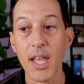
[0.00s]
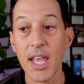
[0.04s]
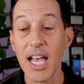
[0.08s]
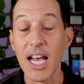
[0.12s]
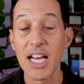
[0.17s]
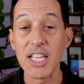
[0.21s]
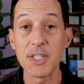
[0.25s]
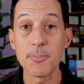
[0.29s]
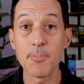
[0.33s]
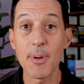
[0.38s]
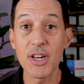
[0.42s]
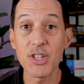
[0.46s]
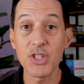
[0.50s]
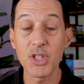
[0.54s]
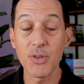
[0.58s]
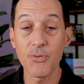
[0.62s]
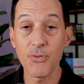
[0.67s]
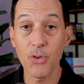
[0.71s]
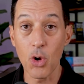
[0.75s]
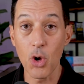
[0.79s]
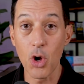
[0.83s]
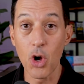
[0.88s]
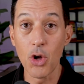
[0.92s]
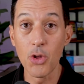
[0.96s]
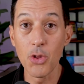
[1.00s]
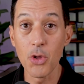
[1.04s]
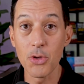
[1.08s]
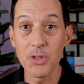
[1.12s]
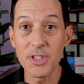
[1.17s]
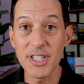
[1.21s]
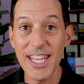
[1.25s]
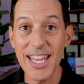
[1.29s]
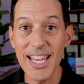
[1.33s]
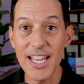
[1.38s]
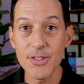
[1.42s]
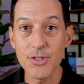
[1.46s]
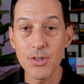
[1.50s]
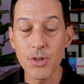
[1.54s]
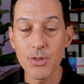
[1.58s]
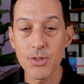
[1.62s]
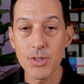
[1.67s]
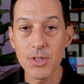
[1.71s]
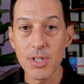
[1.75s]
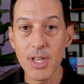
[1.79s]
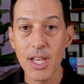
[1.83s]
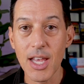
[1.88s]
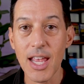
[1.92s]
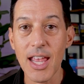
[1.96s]
especially for all those
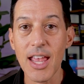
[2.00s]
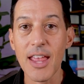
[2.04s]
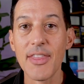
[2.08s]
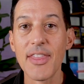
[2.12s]
cancers